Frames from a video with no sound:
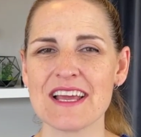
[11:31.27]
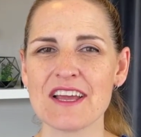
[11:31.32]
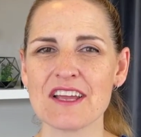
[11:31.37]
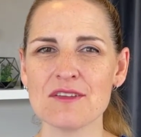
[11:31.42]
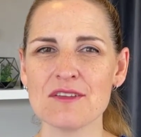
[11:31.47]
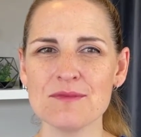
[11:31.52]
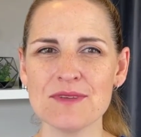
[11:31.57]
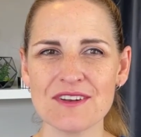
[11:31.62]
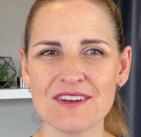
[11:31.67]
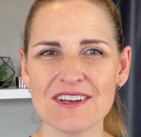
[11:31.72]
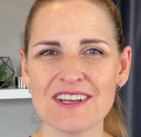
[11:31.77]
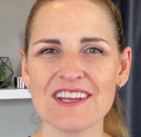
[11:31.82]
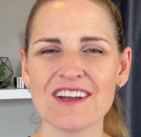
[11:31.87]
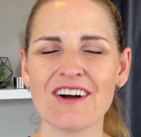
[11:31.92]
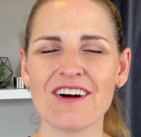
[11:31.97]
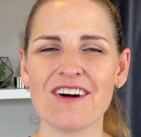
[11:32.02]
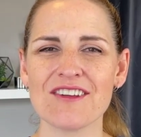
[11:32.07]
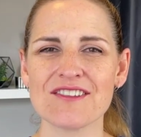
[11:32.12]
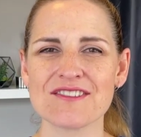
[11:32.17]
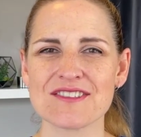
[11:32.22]
Community
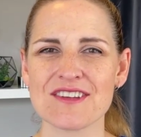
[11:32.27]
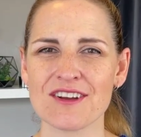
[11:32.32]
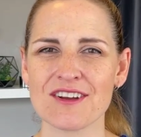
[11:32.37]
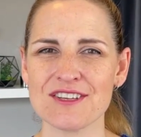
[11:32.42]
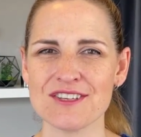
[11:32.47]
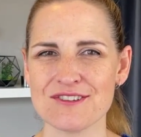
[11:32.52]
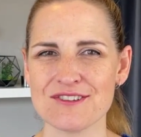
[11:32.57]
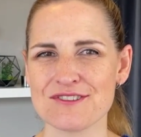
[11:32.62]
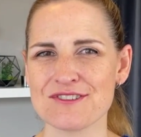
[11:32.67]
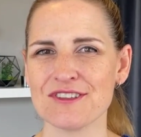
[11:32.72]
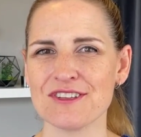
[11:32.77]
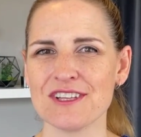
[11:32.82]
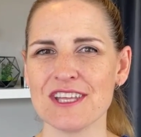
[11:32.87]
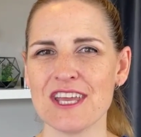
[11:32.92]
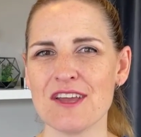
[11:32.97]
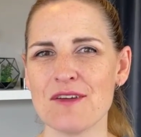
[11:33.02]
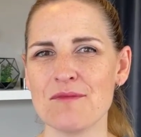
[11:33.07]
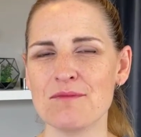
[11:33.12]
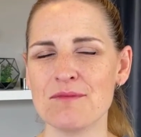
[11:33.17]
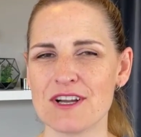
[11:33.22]
halls are
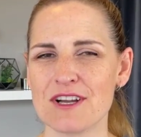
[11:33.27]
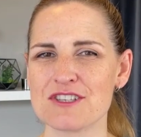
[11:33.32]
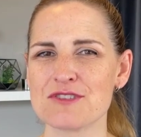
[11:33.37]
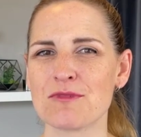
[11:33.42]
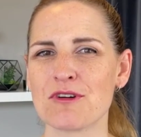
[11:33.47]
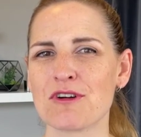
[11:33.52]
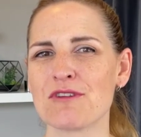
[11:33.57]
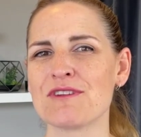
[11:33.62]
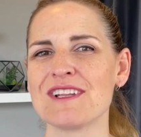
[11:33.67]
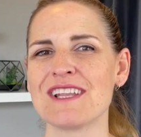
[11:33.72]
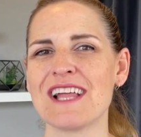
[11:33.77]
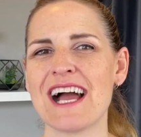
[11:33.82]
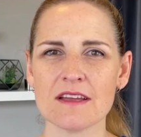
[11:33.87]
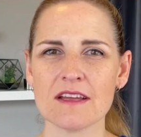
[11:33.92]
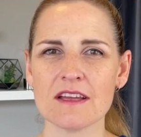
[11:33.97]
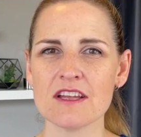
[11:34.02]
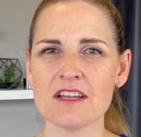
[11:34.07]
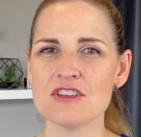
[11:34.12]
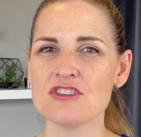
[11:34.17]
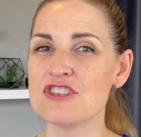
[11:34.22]
usually much more
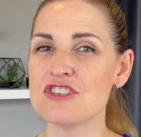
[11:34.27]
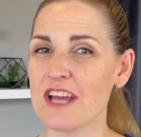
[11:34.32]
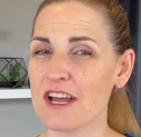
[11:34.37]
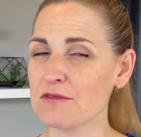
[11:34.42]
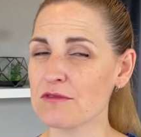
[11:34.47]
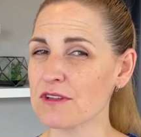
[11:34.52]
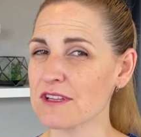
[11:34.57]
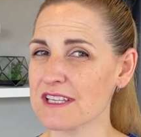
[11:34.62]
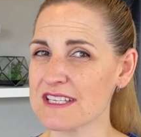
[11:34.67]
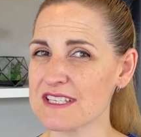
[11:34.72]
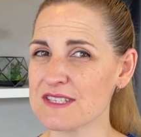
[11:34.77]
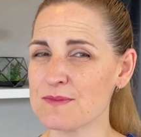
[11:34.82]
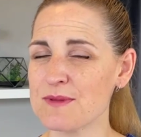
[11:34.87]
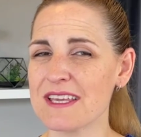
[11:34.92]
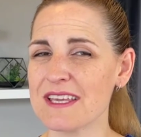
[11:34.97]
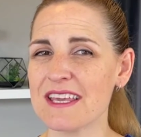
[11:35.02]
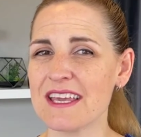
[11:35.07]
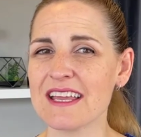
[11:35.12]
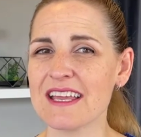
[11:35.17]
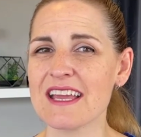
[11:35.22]
relaxed. Generally
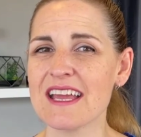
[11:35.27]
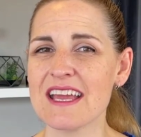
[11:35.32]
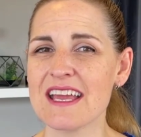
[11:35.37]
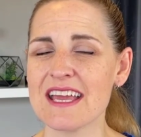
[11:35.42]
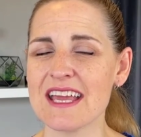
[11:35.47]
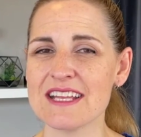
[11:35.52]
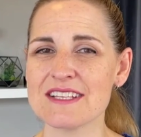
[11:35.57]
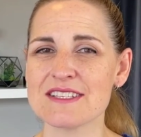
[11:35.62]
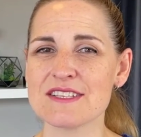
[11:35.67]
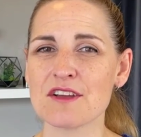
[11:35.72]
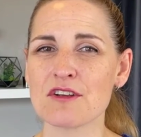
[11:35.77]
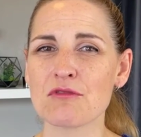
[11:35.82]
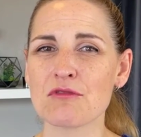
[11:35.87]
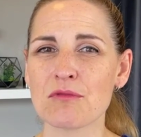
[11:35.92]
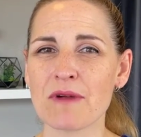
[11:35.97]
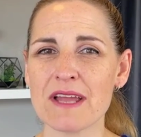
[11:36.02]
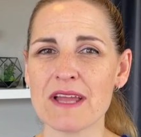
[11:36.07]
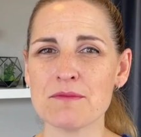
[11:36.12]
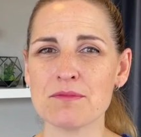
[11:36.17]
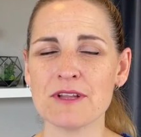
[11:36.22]
speaking, it's a
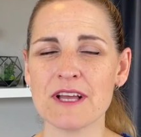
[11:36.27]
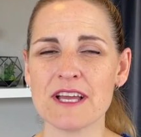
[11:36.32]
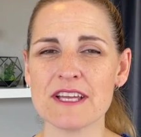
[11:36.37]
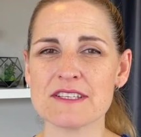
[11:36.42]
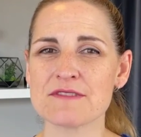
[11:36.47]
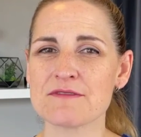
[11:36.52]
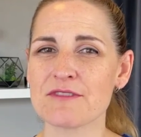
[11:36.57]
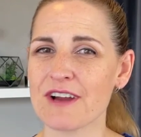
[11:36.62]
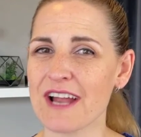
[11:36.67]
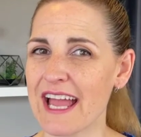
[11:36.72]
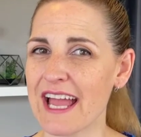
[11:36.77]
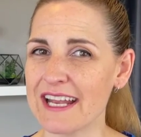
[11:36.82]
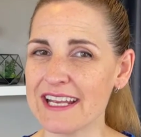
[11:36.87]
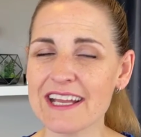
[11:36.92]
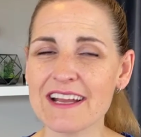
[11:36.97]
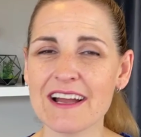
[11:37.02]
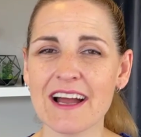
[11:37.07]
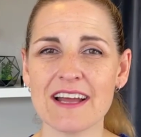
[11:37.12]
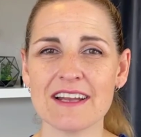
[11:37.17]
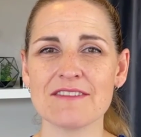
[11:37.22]
great place for any
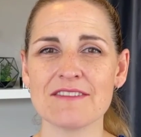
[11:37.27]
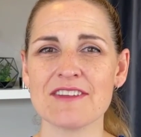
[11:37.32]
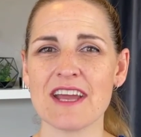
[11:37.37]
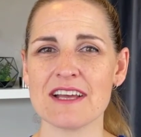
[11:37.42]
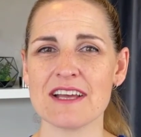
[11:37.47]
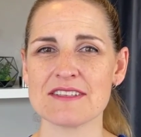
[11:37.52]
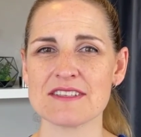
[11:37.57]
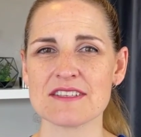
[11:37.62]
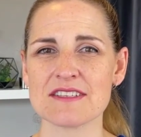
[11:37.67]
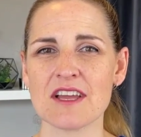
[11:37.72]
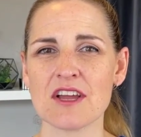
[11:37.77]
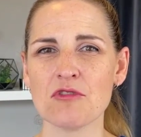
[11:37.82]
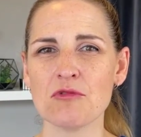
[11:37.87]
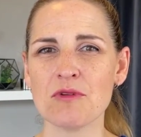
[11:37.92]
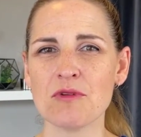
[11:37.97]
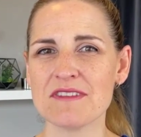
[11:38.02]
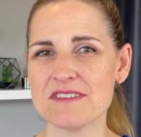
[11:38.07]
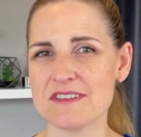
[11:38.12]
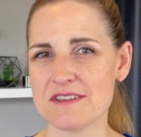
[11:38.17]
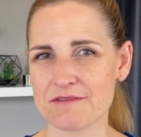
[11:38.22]
kind of guest
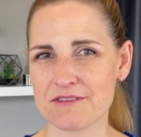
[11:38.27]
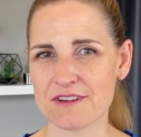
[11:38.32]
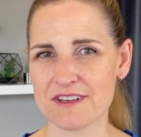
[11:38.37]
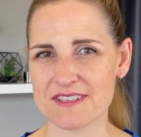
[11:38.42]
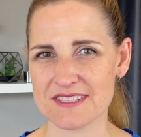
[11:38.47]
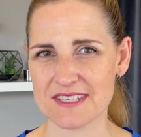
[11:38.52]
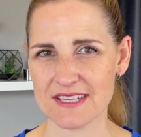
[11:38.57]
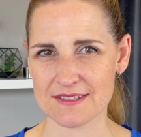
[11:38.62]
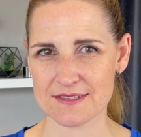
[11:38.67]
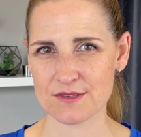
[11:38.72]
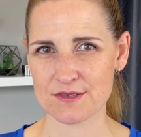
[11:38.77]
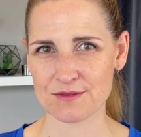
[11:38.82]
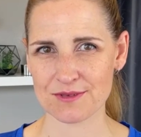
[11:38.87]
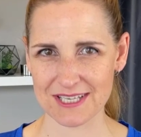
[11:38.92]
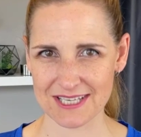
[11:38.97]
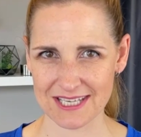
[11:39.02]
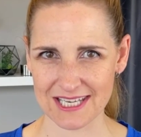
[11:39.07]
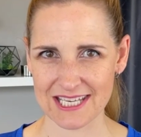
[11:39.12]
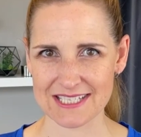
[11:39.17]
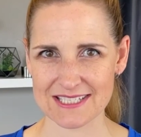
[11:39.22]
with different sensory needs.